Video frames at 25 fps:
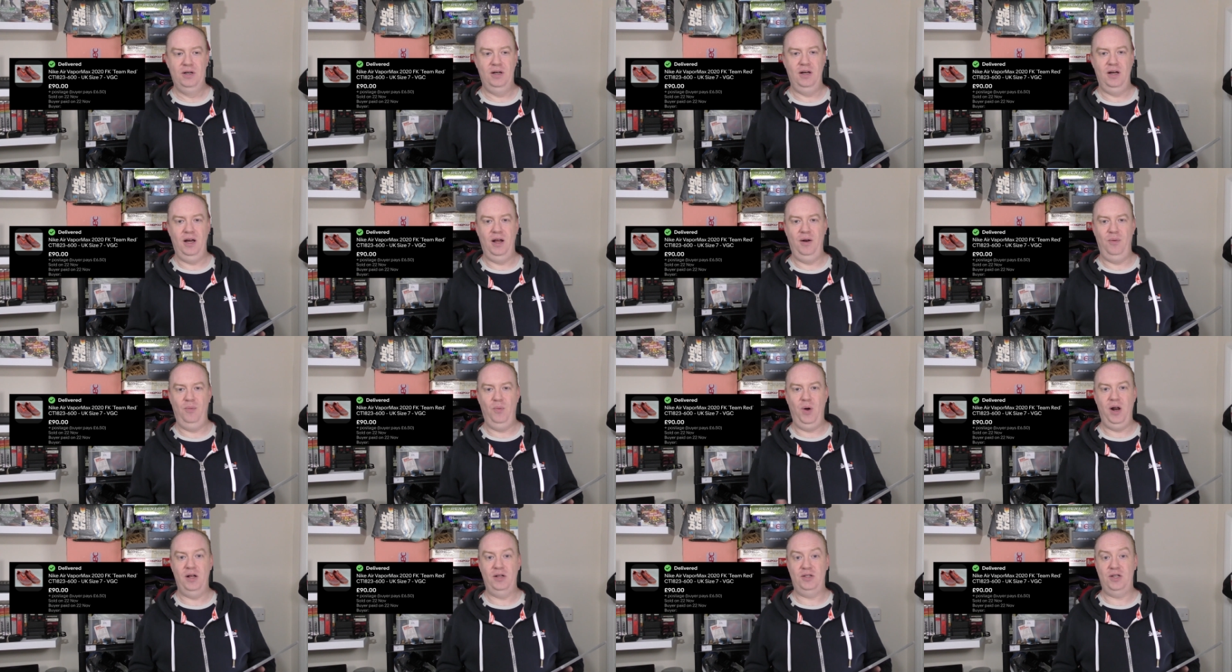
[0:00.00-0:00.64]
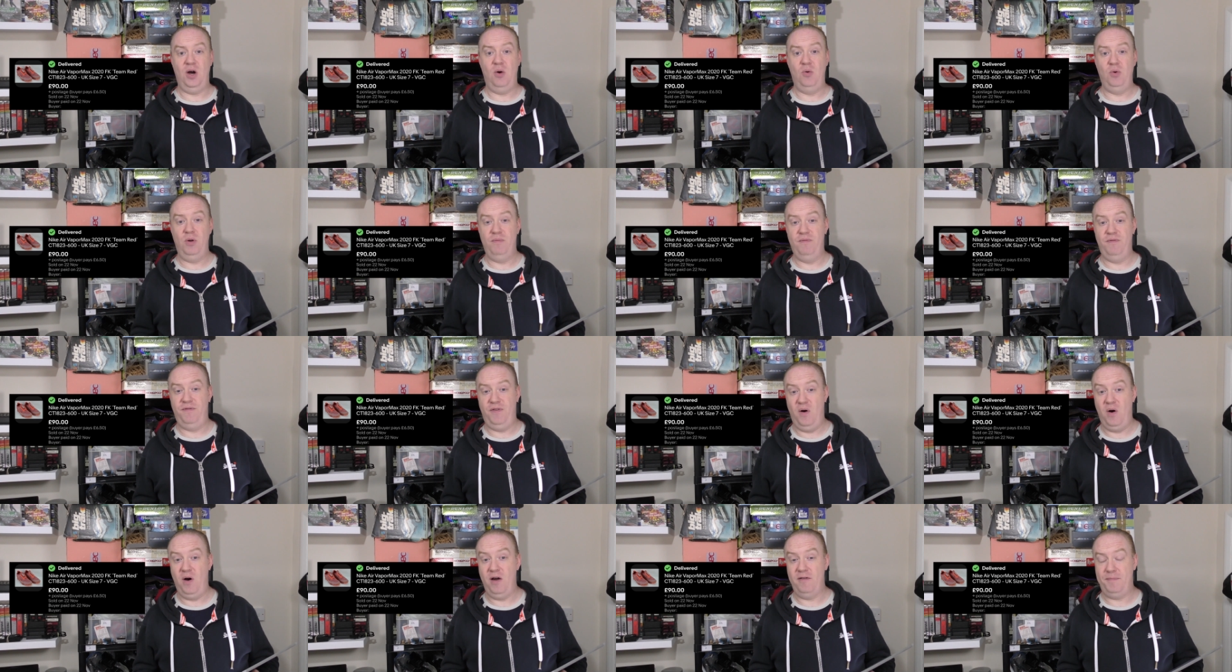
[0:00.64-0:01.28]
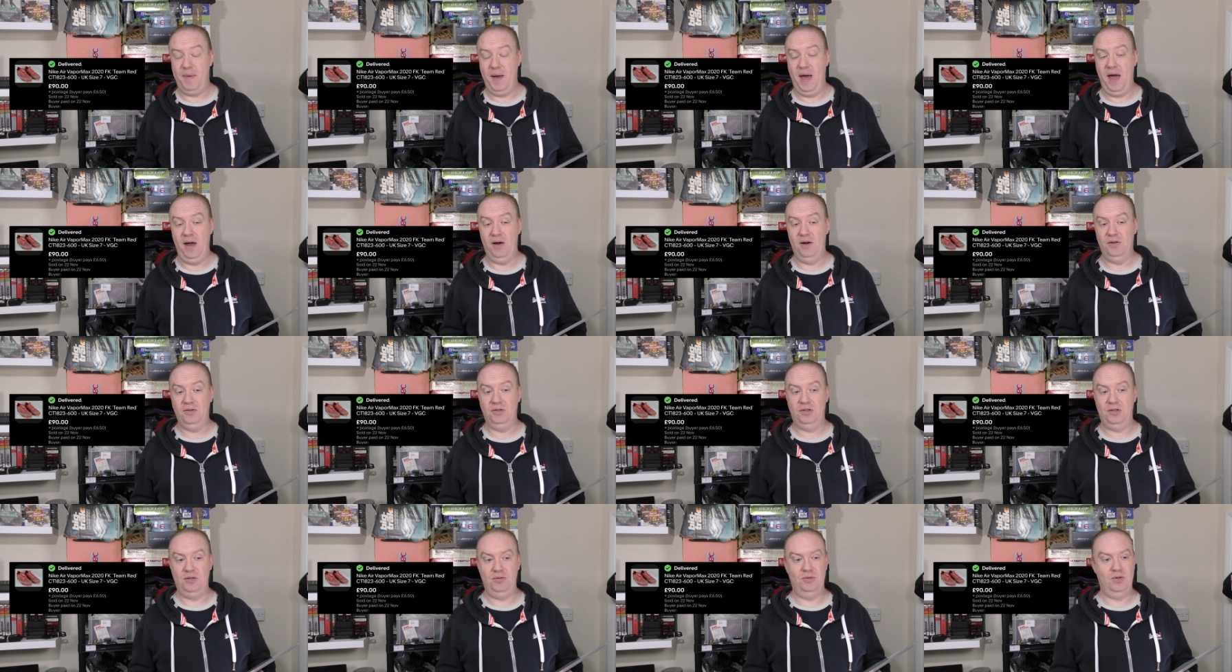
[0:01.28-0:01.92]
And when I told him
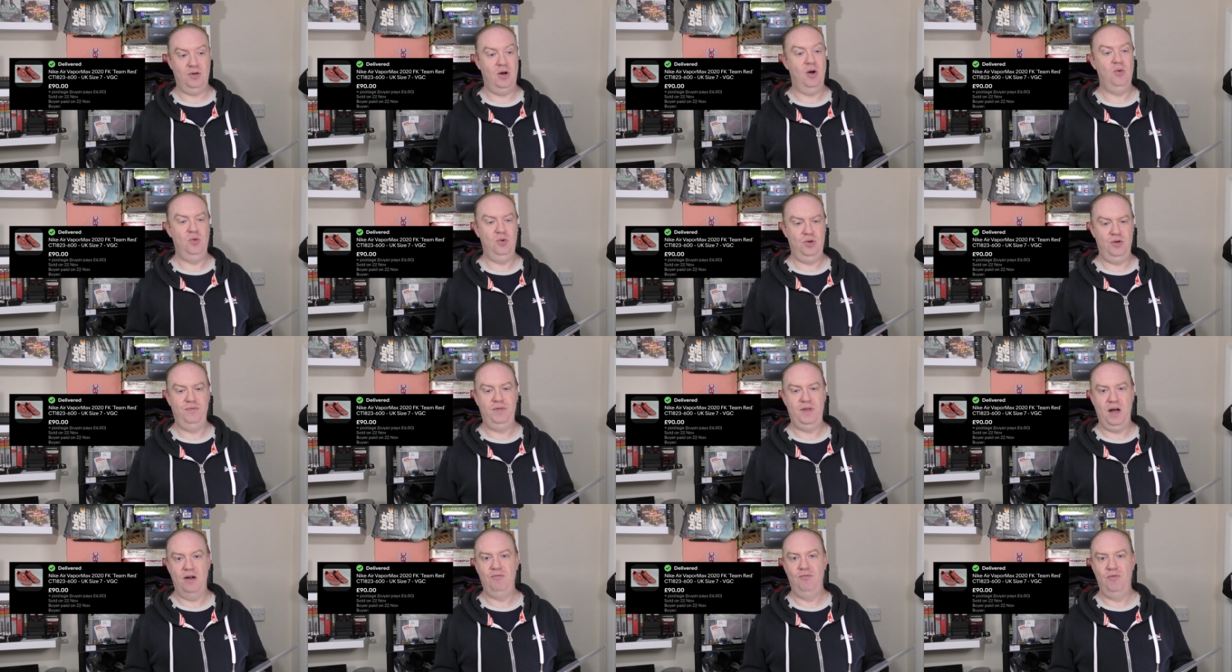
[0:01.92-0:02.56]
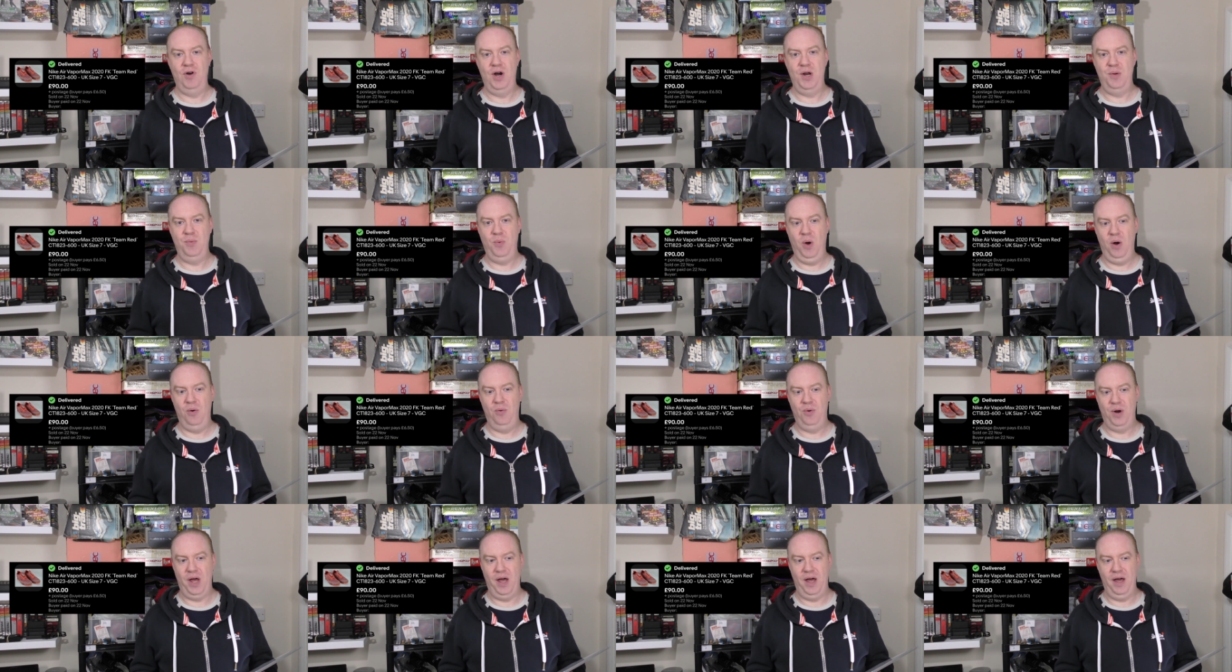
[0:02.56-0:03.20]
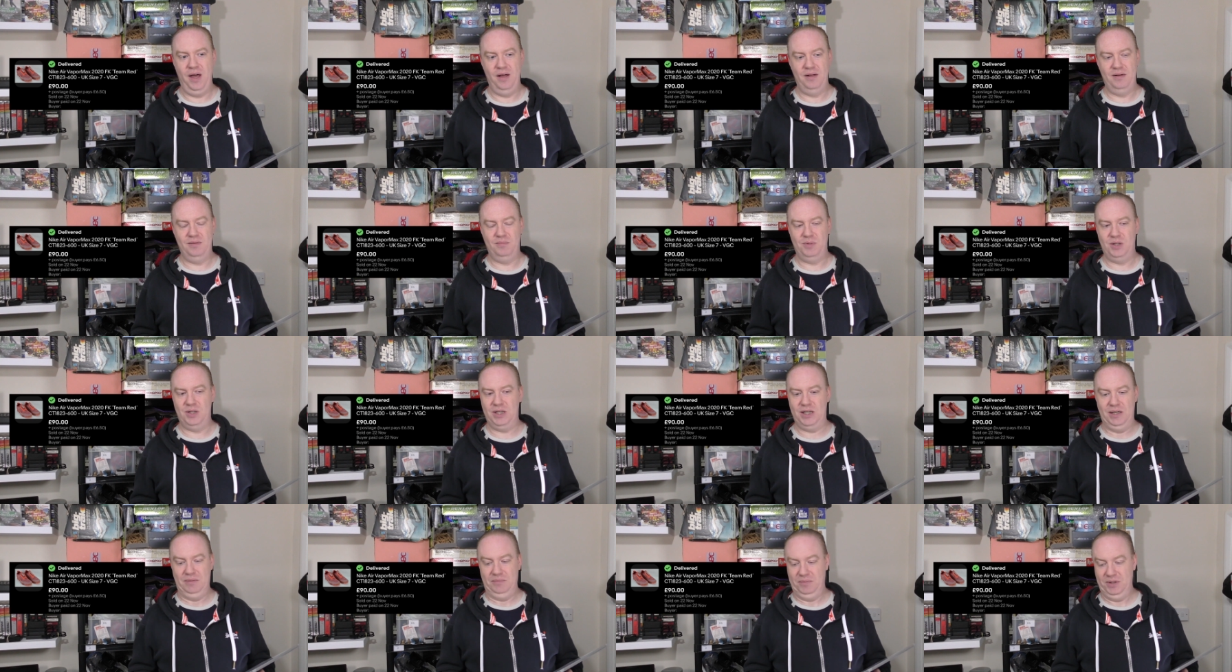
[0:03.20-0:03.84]
£5, he was like, "Well, you've done really well there." And I'm
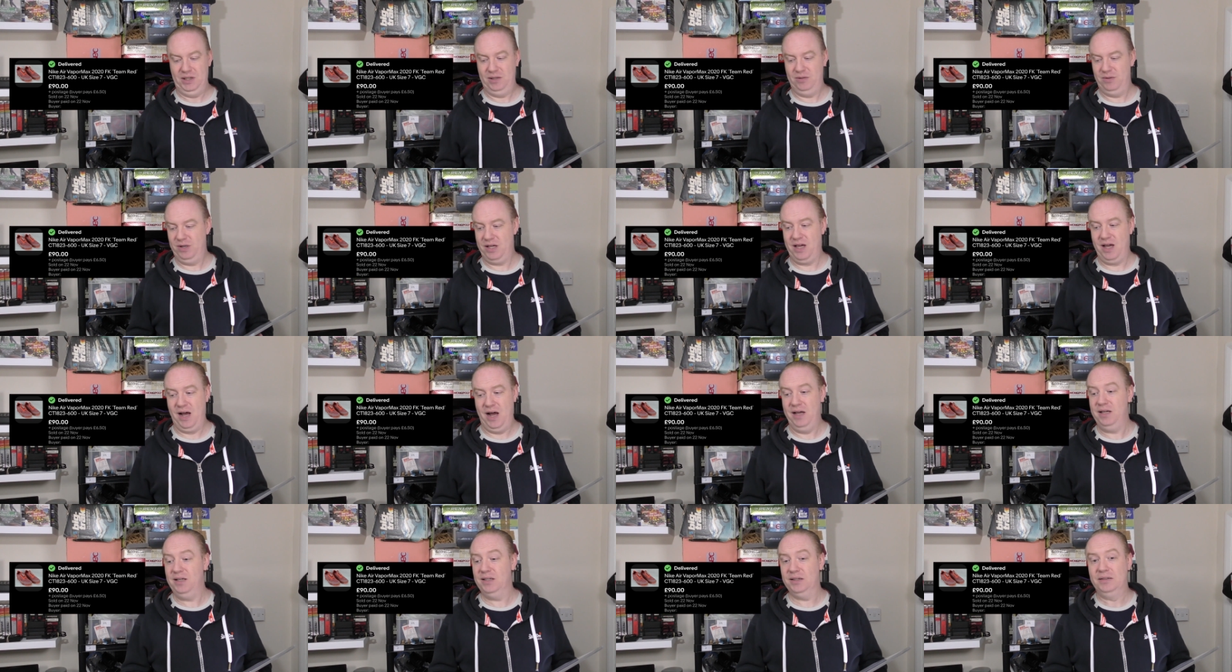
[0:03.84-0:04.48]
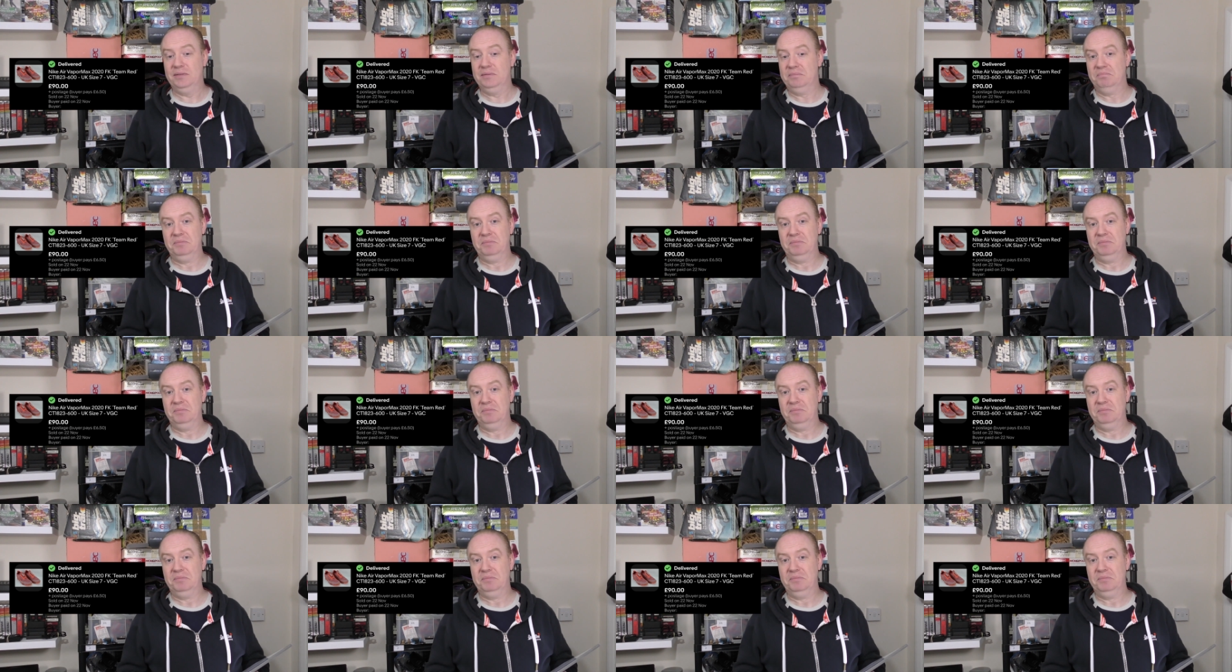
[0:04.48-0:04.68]
like, "Oh, okay."